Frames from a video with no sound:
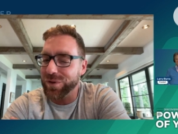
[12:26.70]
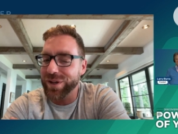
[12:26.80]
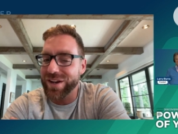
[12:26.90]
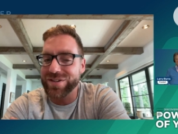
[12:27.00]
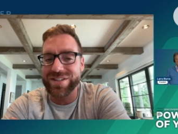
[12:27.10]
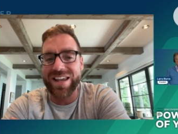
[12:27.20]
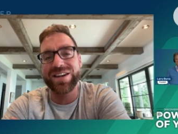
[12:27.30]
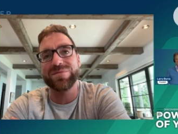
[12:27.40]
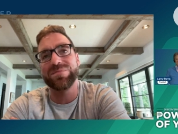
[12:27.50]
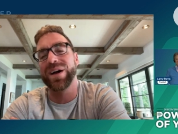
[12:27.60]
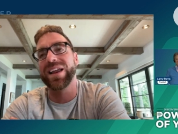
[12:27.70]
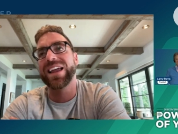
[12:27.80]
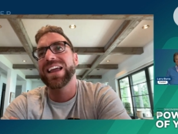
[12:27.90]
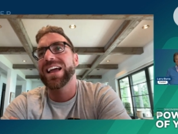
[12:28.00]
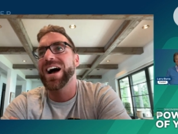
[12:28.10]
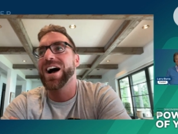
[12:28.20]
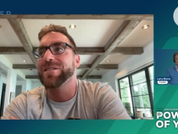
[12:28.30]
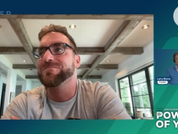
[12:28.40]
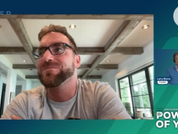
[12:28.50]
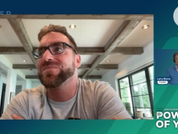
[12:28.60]
fully understand it. But
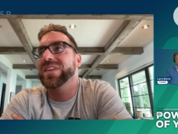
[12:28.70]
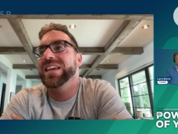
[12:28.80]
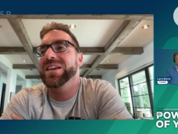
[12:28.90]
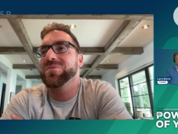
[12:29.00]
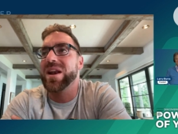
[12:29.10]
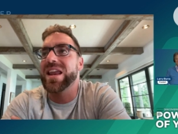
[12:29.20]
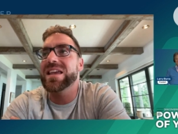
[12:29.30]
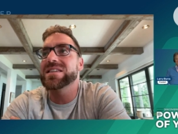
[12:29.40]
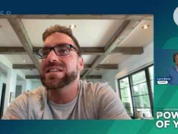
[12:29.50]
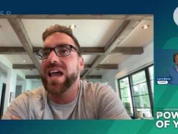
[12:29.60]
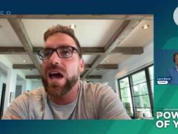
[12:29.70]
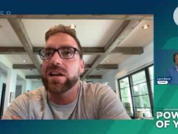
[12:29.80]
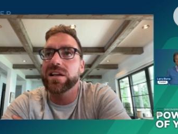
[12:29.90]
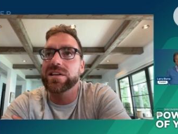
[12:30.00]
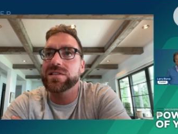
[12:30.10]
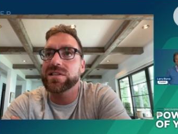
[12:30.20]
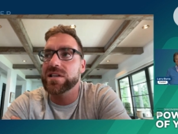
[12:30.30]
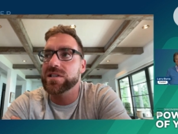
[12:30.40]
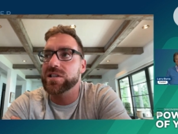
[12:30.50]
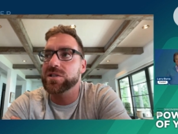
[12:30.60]
when his catalyst
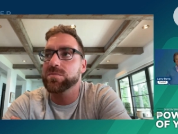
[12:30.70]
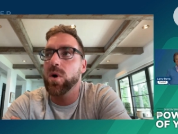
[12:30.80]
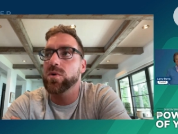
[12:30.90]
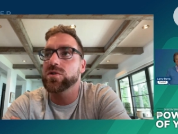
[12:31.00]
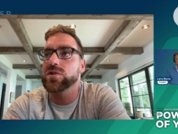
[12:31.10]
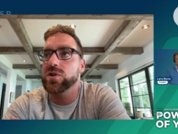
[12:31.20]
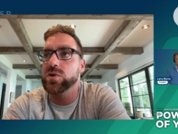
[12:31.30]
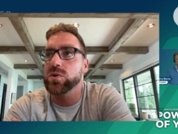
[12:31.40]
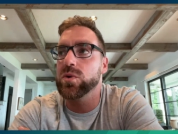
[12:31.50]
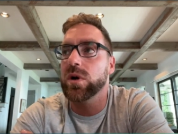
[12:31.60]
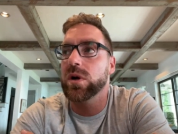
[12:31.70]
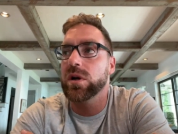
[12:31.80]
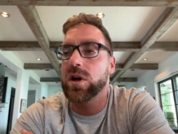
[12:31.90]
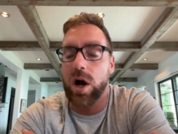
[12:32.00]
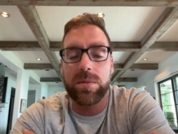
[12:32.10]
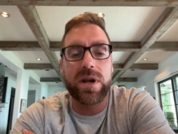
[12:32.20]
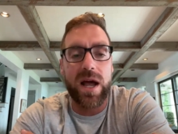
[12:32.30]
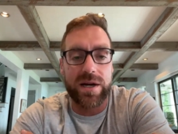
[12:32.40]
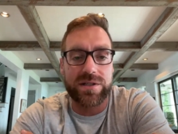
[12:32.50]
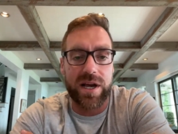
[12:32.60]
is exposed to carbon
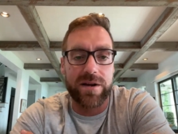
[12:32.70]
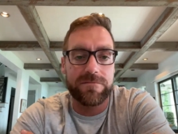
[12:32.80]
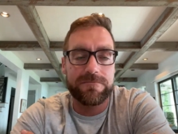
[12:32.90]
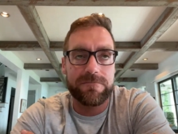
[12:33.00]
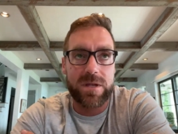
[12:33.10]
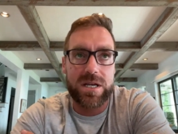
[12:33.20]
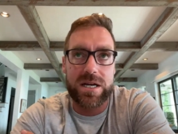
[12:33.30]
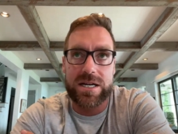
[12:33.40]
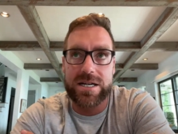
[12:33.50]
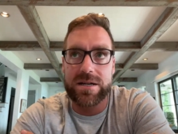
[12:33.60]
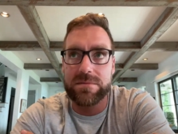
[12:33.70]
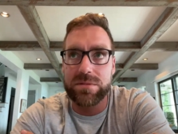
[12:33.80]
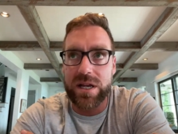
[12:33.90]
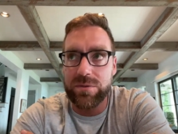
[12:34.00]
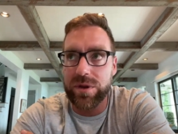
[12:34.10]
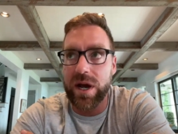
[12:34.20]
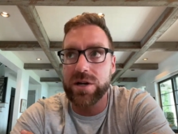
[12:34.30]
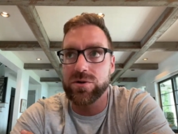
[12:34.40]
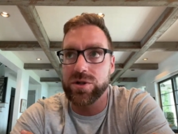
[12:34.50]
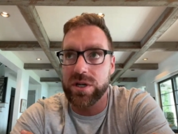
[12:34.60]
dioxide and blended with
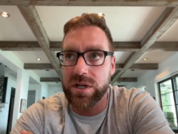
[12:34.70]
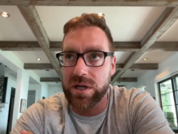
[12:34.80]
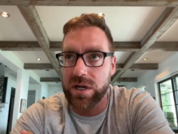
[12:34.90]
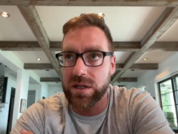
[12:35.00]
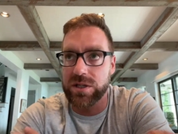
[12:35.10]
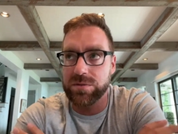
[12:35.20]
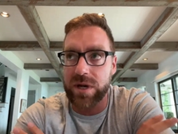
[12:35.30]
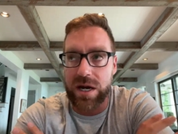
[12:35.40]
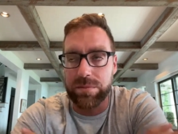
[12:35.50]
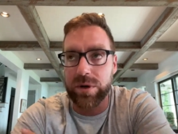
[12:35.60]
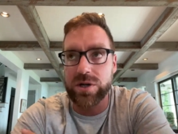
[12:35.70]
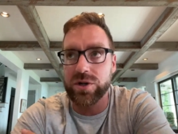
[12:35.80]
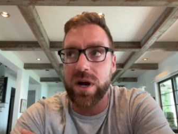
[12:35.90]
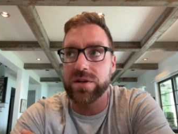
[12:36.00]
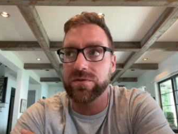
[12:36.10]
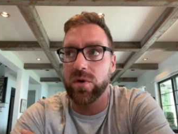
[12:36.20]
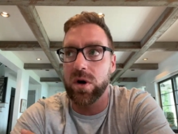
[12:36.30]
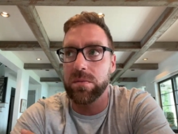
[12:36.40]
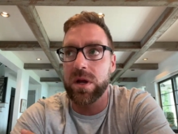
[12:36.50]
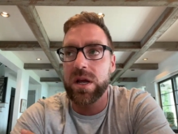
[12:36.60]
hydrogen in this kind of pressurized
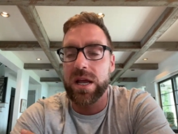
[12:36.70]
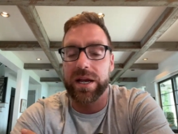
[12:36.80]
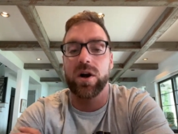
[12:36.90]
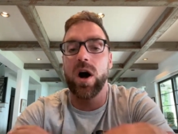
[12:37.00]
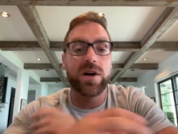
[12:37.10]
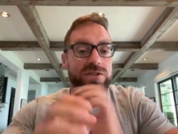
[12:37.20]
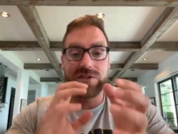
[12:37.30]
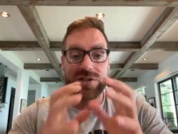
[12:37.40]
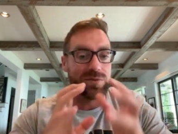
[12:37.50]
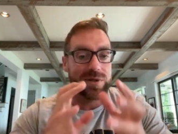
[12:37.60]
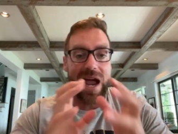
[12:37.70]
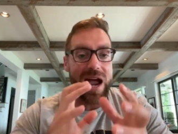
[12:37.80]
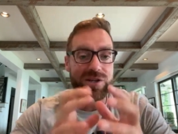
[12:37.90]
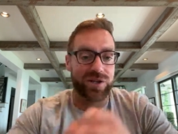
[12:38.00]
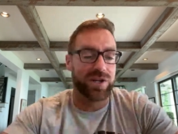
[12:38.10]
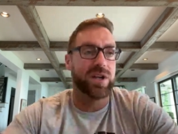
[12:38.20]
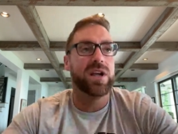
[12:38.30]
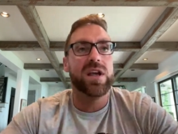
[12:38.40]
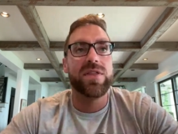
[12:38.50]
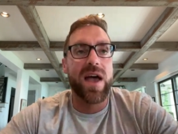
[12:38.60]
form, it causes this reaction
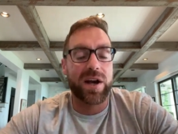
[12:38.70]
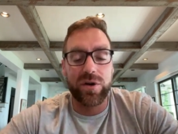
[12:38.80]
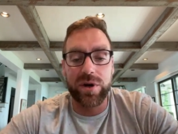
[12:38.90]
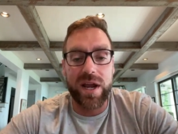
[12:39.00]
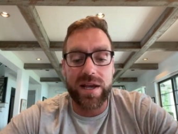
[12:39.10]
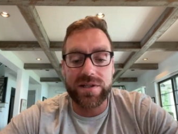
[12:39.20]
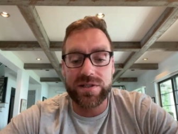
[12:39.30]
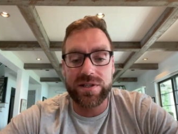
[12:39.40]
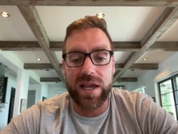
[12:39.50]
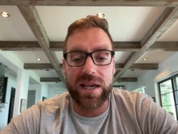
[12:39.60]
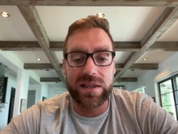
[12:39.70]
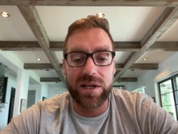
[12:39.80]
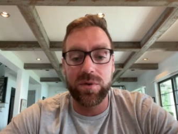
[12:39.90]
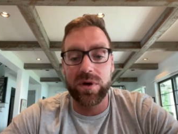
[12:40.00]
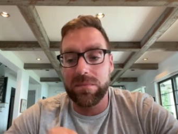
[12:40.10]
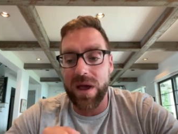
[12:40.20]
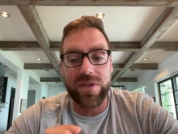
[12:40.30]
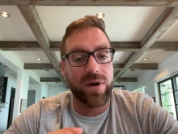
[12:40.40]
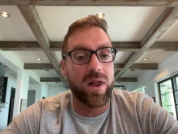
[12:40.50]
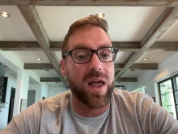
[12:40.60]
that creates a liquid
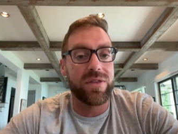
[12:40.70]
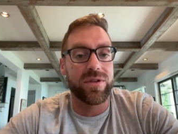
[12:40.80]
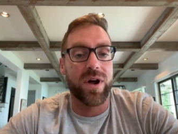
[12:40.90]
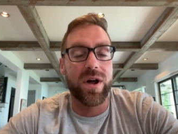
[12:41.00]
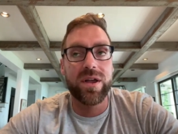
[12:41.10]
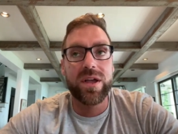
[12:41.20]
methanol ethanol.